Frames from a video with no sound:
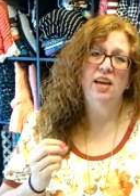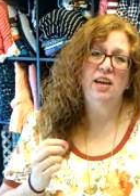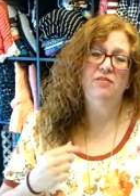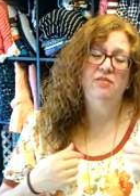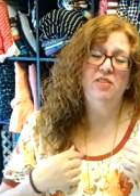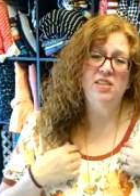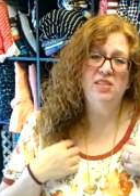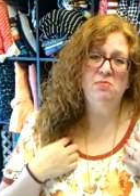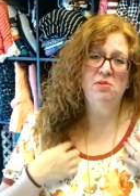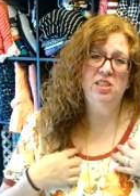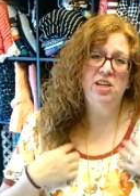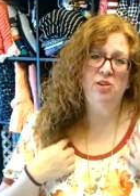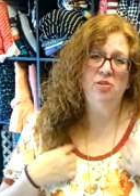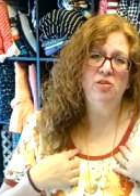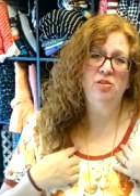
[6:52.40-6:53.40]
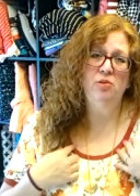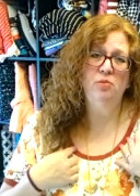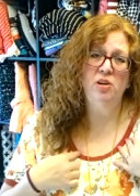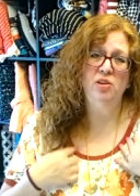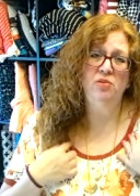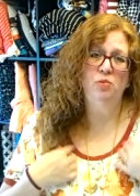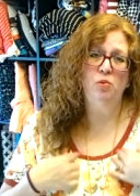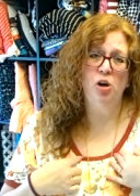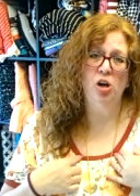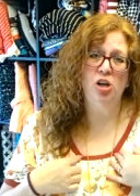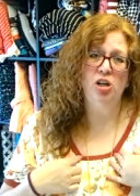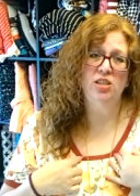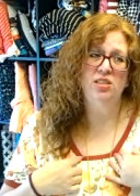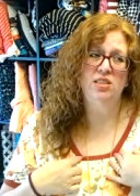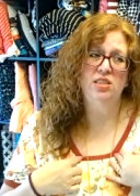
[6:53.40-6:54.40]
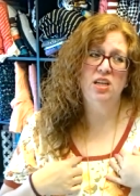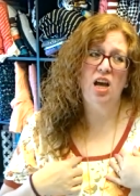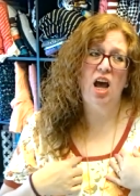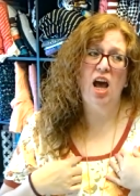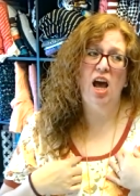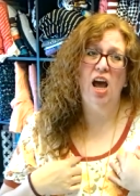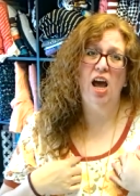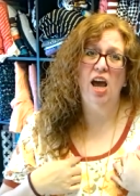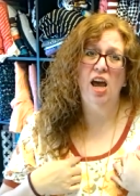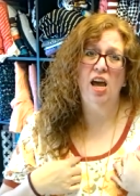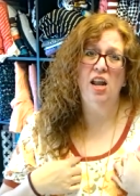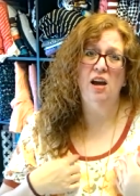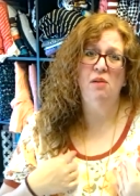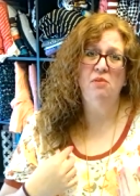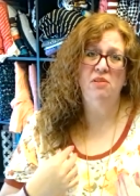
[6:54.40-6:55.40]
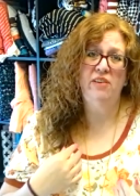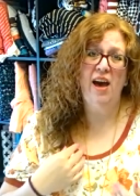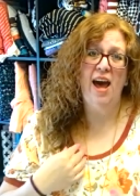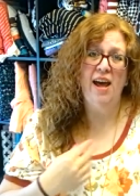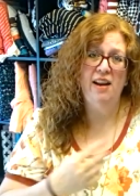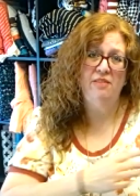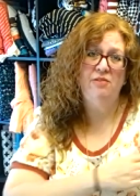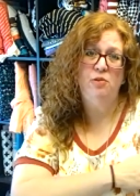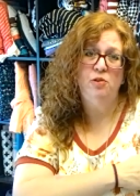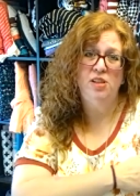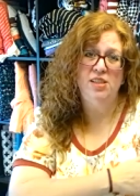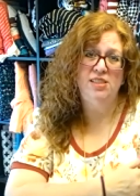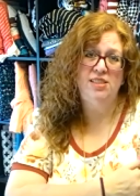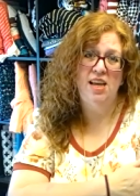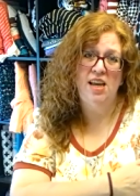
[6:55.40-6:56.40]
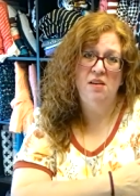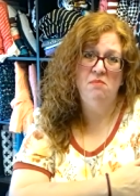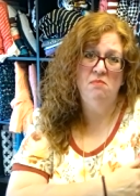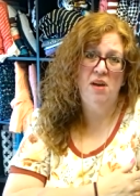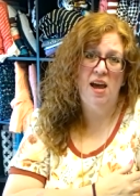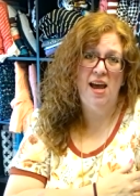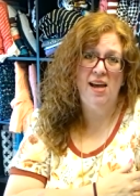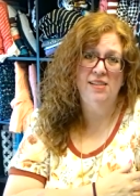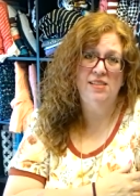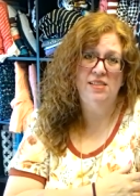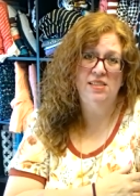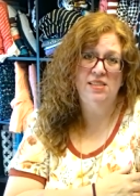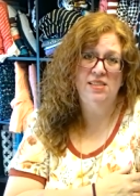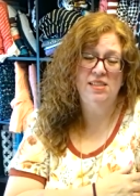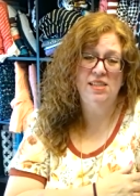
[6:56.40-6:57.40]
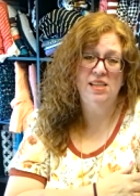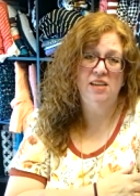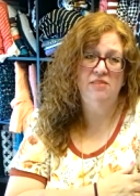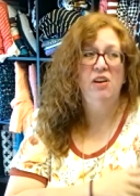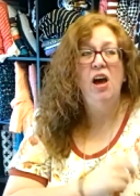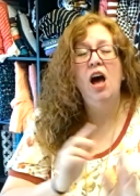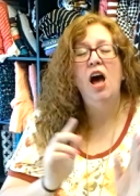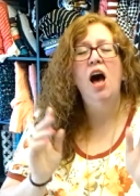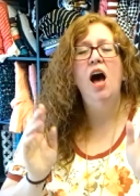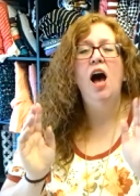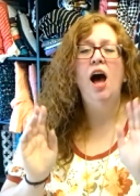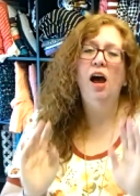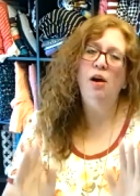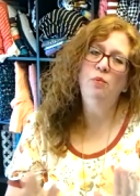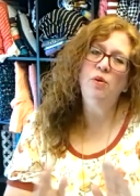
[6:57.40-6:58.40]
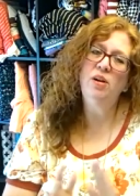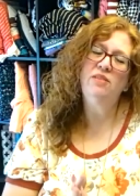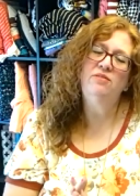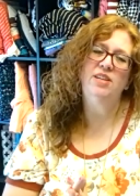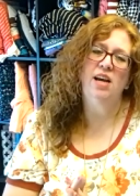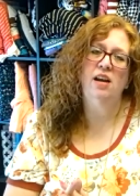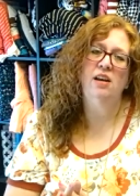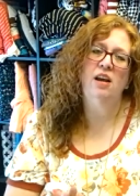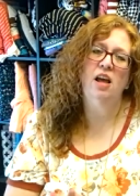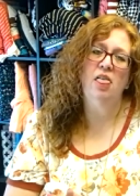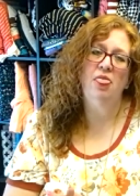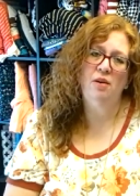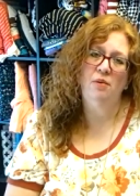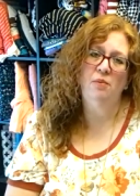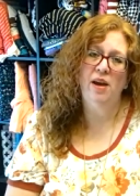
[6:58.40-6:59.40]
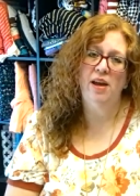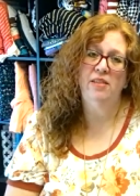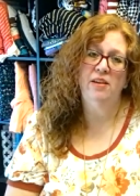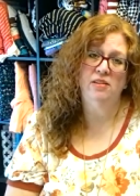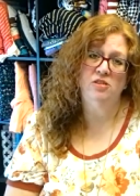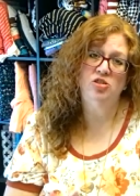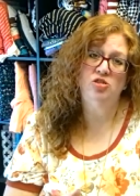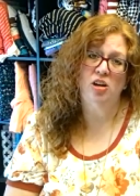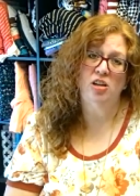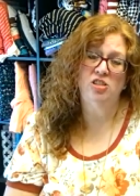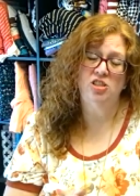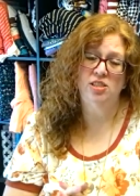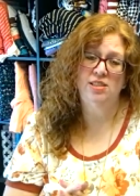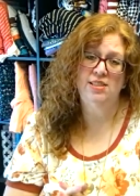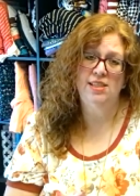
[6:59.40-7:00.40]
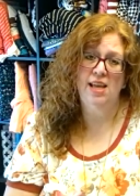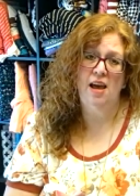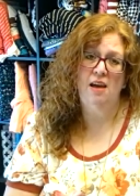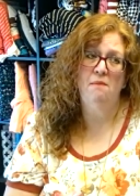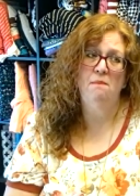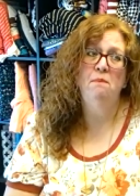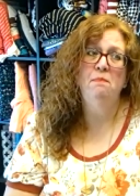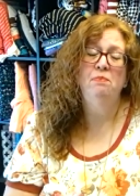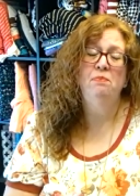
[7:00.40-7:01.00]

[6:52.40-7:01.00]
if this material would have worked and I would have had it for the same as the sleeve, I would have done it the way the instructions said.